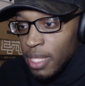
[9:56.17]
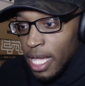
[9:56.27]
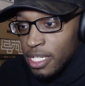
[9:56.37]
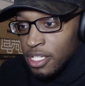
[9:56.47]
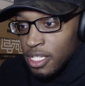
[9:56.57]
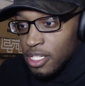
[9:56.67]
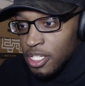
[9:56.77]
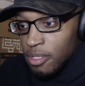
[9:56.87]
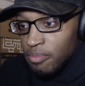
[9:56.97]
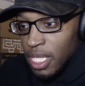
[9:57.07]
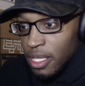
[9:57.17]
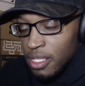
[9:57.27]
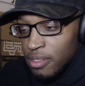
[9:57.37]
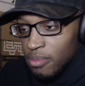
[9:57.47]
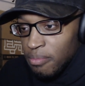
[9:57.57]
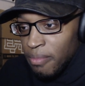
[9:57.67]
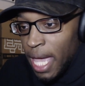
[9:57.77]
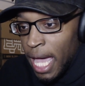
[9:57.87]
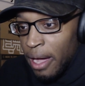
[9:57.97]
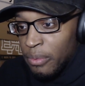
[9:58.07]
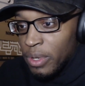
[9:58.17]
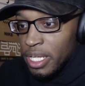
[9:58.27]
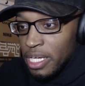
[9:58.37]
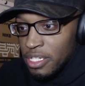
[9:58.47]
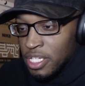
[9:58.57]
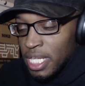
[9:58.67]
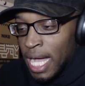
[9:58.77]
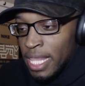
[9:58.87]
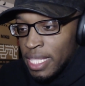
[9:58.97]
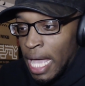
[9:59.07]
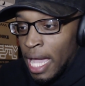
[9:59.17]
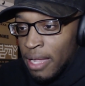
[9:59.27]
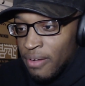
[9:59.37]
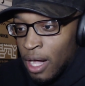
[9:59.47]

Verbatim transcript: like she she being mad weird. She got a knife.